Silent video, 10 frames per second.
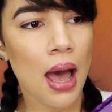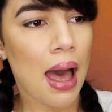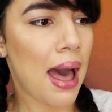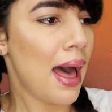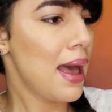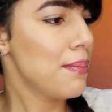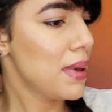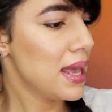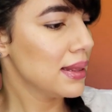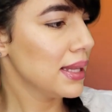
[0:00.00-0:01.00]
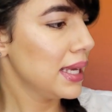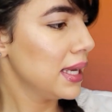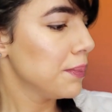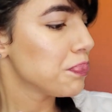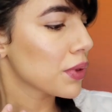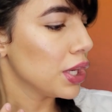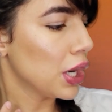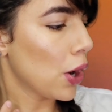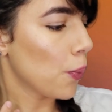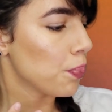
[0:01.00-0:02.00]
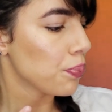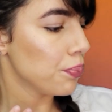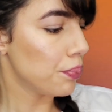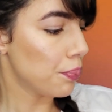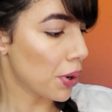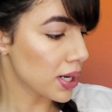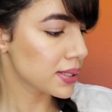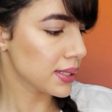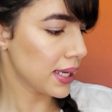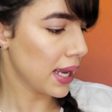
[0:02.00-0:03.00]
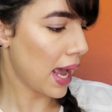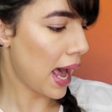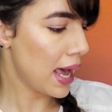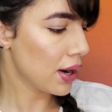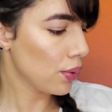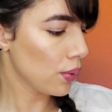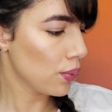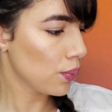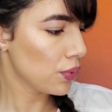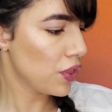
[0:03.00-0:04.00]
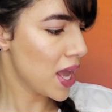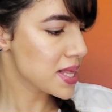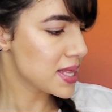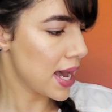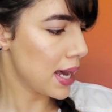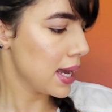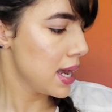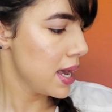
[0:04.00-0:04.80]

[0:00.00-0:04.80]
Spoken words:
I mainly, personally, I don't think that